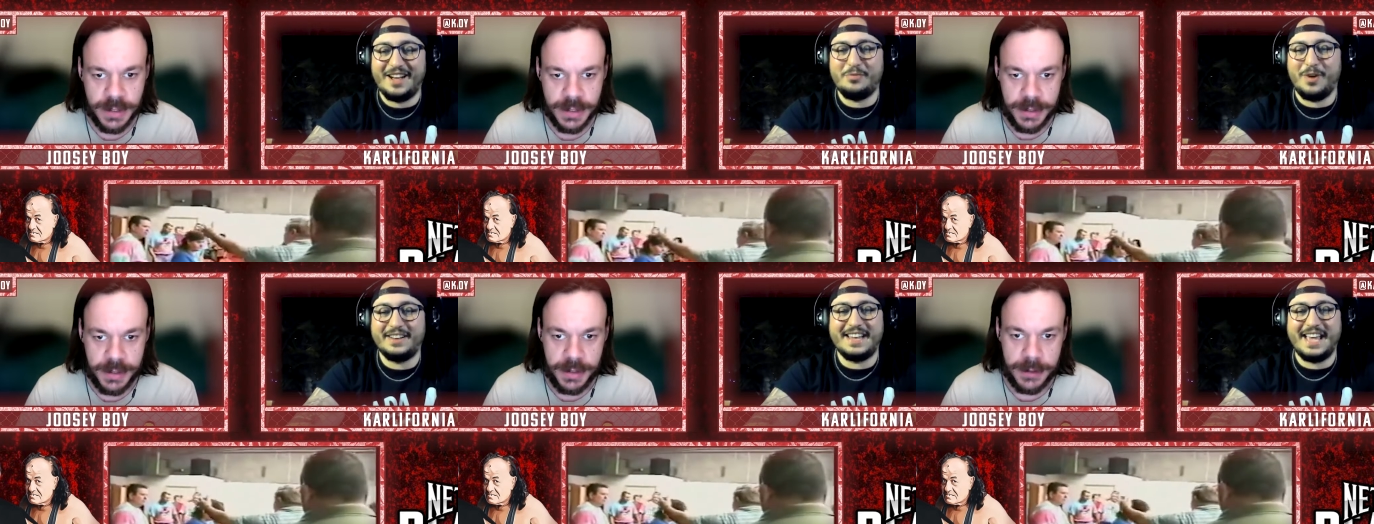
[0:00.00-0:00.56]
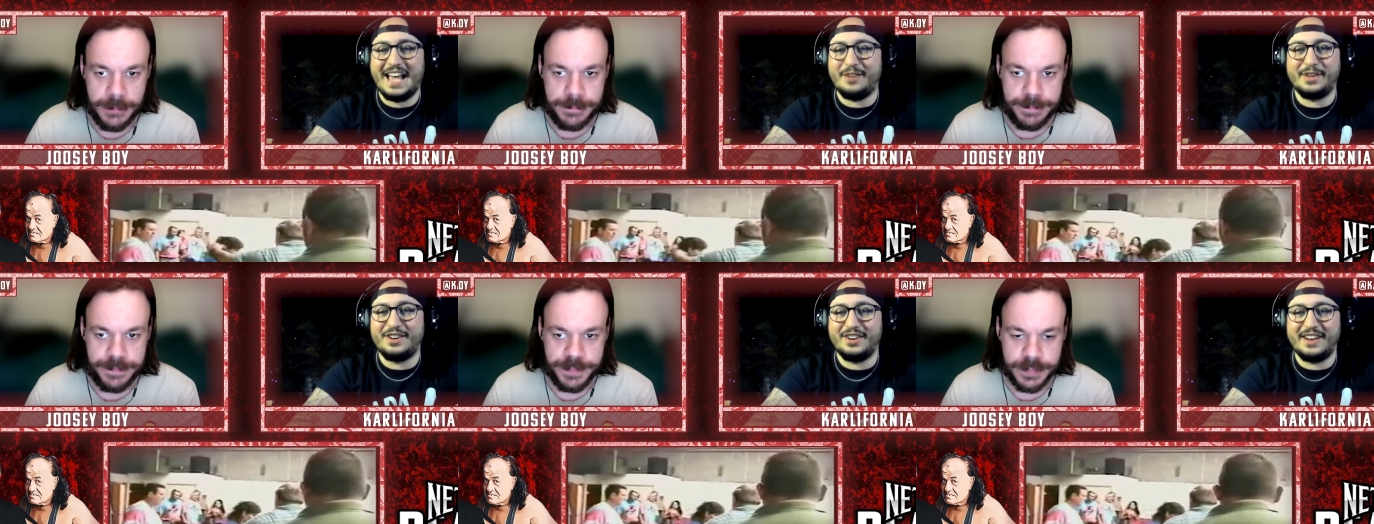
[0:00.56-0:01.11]
Speaker 1: I wonder how
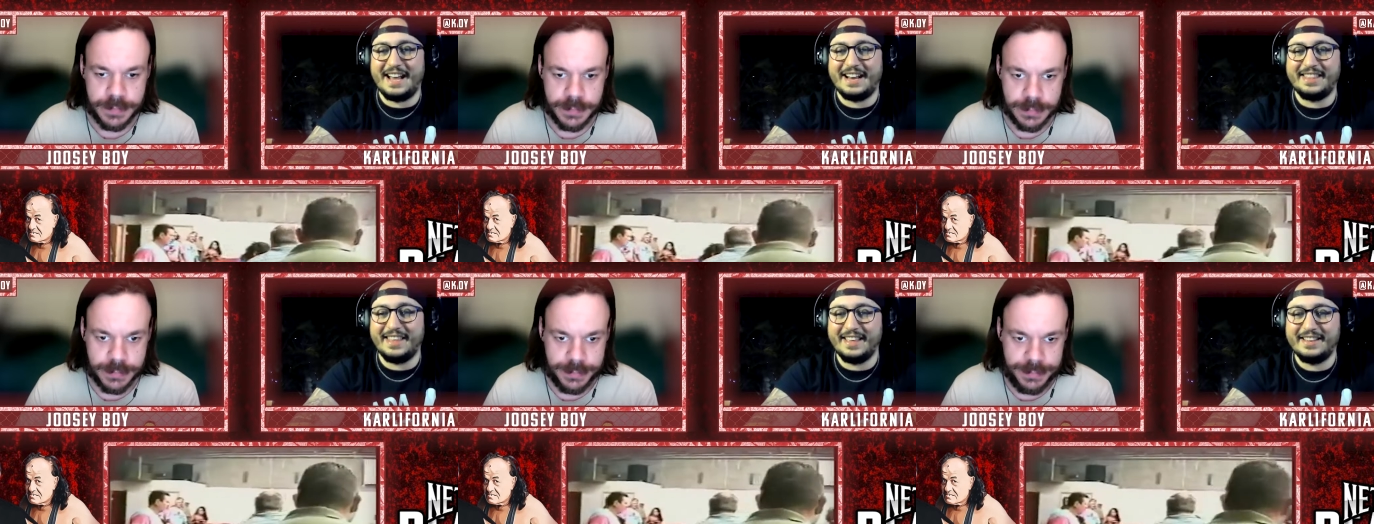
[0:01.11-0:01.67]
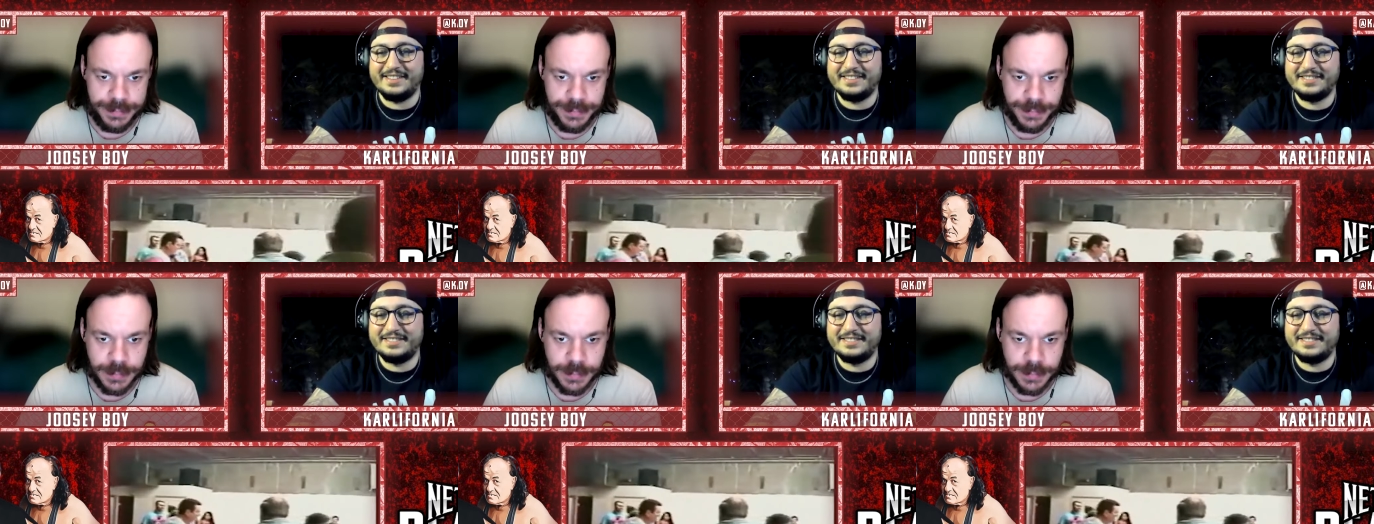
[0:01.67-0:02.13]
he got out of there.